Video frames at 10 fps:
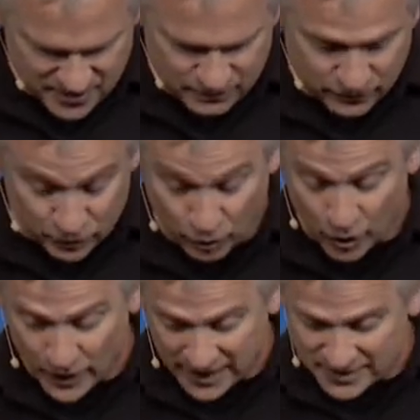for
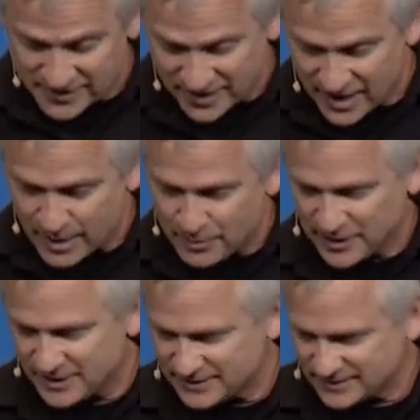growing us up,
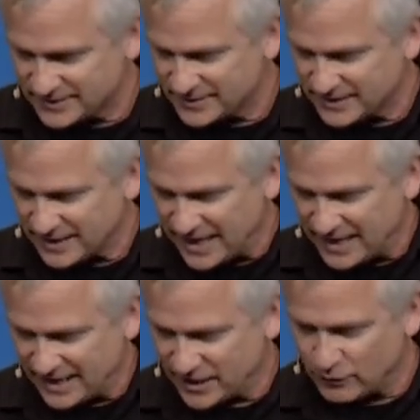
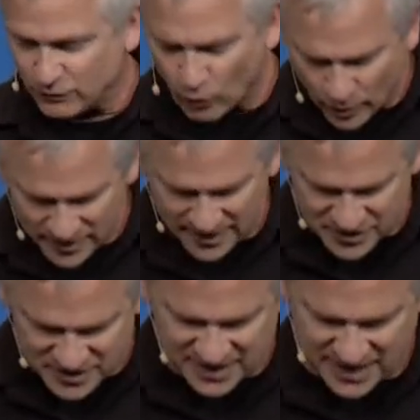conforming
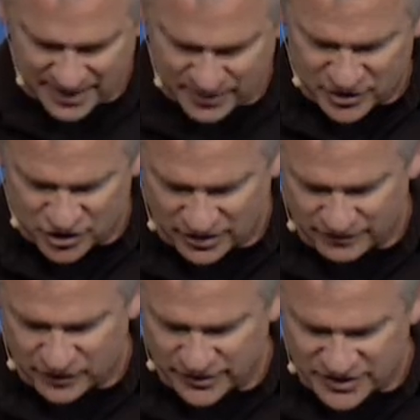us to the image
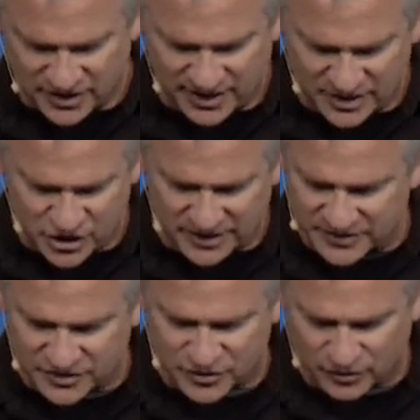of your Son,
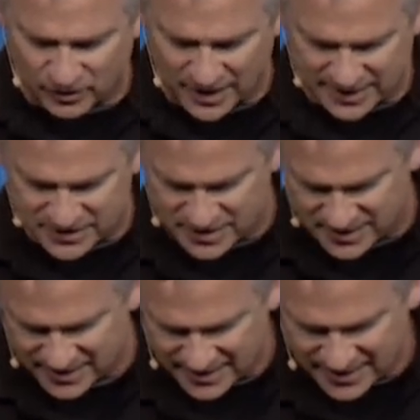Jesus
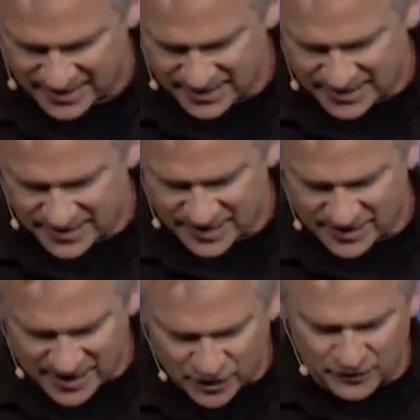Christ.
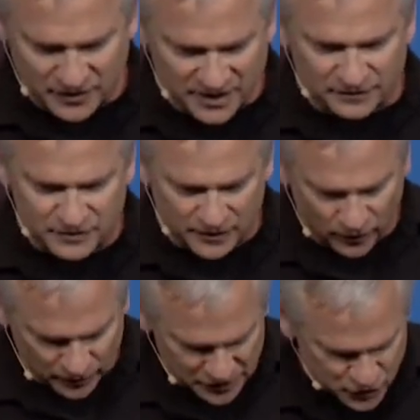Thank you for the gift of the Holy